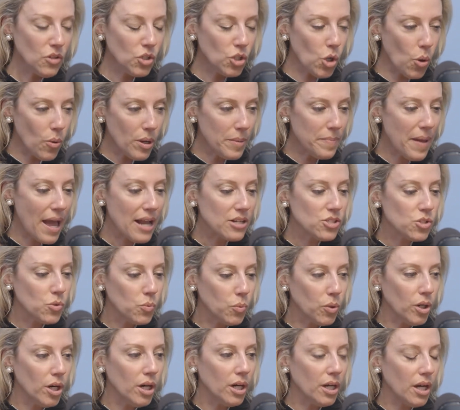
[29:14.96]
going back to
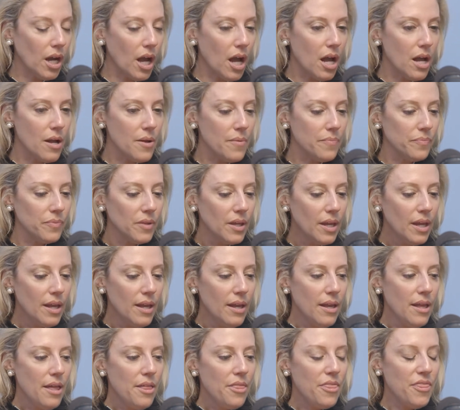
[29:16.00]
work,
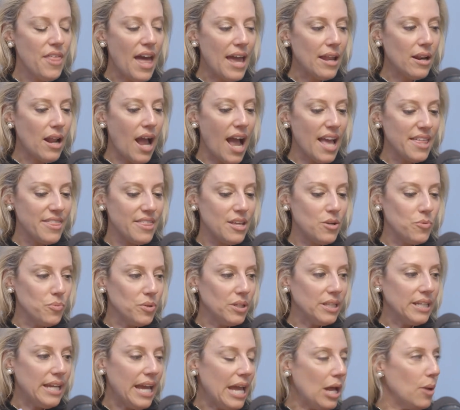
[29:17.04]
that I think
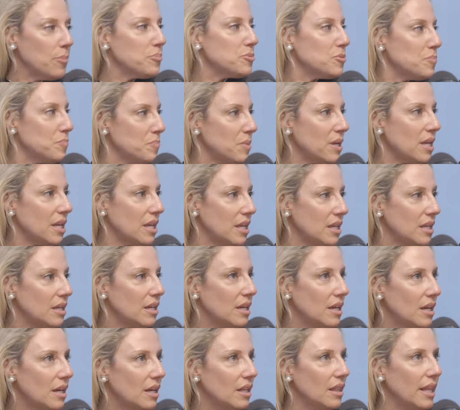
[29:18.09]
really helped
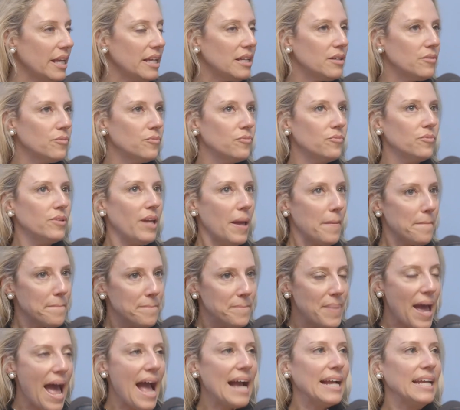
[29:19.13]
me like
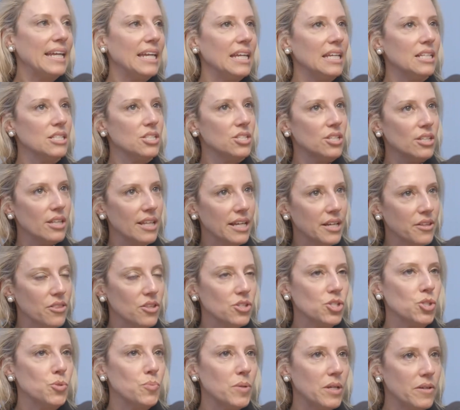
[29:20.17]
get back into like
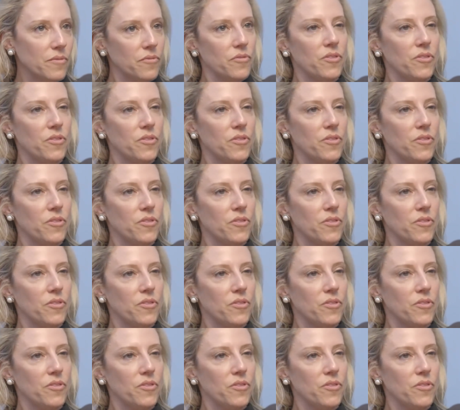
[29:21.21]
the swing of